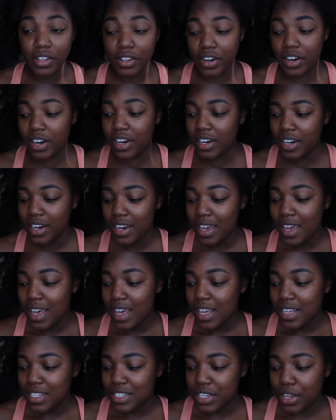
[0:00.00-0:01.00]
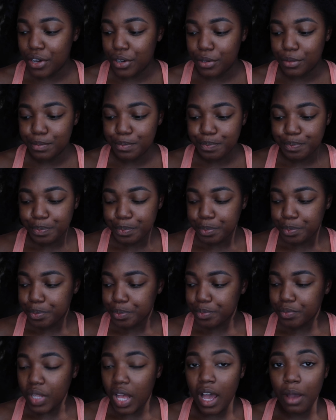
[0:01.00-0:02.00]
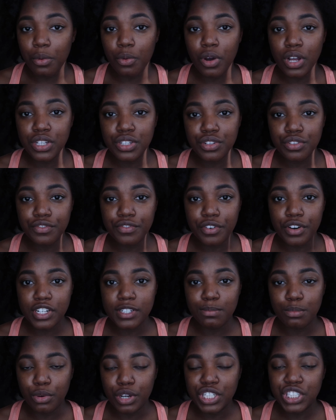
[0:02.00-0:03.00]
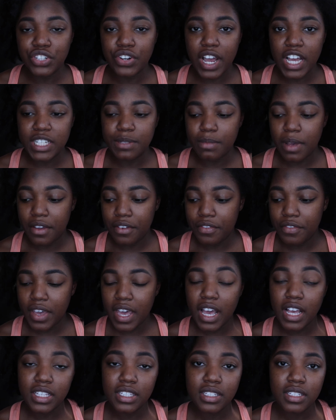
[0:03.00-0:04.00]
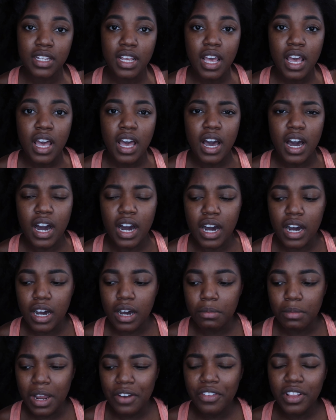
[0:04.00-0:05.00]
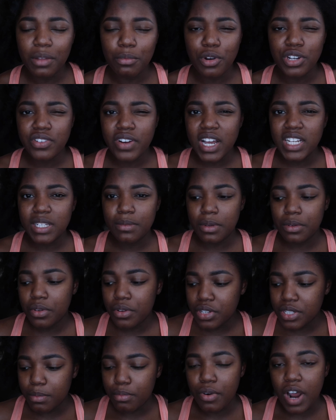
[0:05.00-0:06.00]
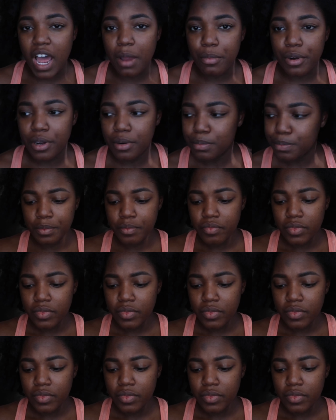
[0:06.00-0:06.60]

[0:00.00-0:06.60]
color. So I'm going to first moisturize my face. Not really moisturize it, but I'm going to use a primer.